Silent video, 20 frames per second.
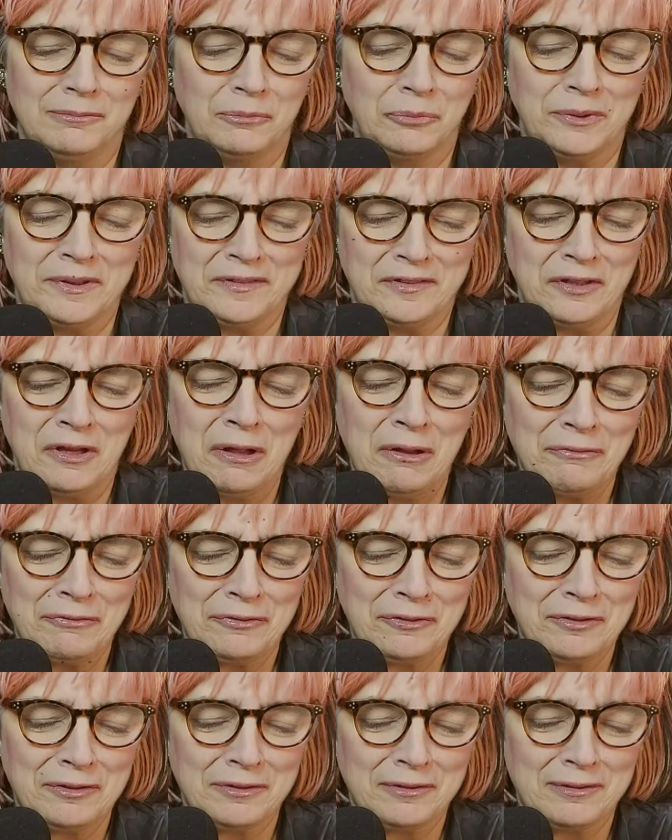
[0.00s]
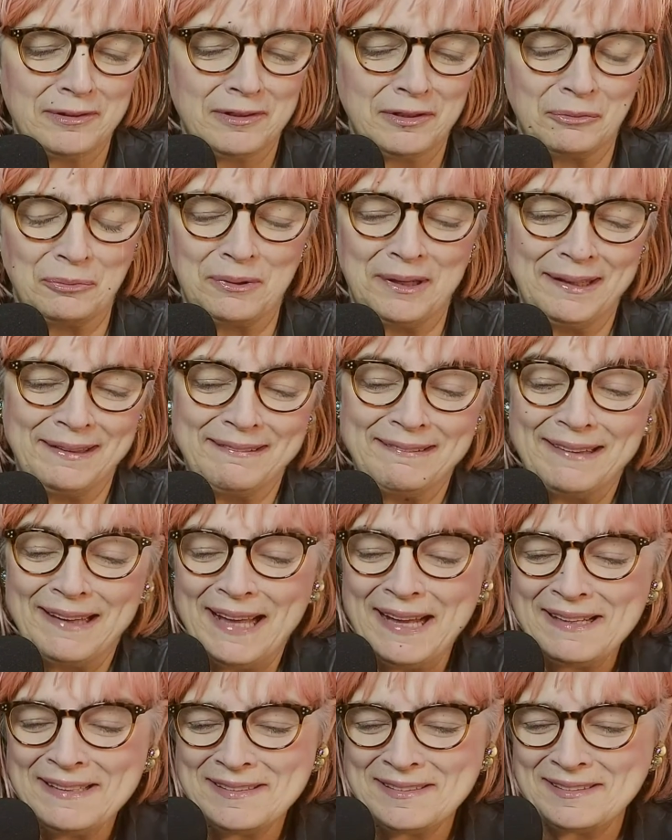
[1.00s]
Resolve to write
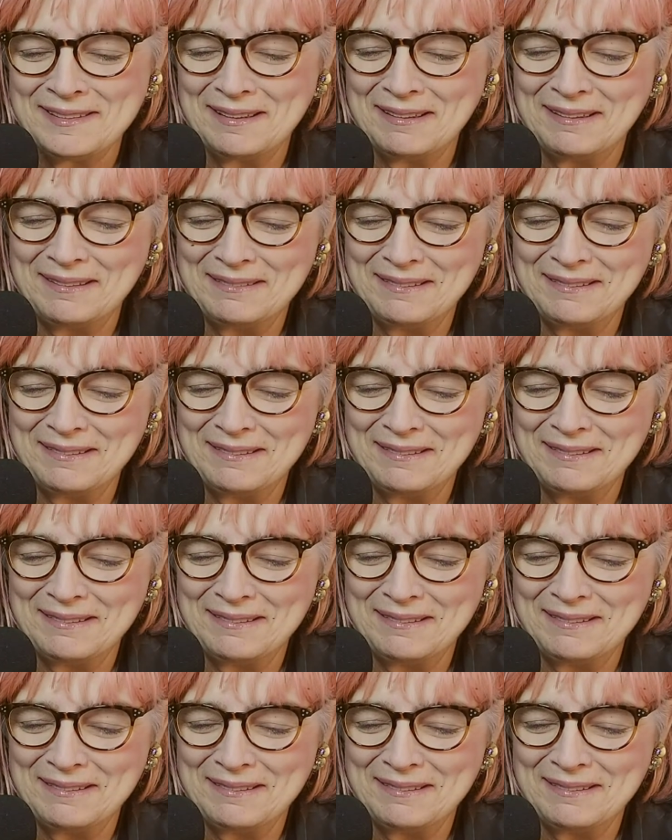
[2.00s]
less?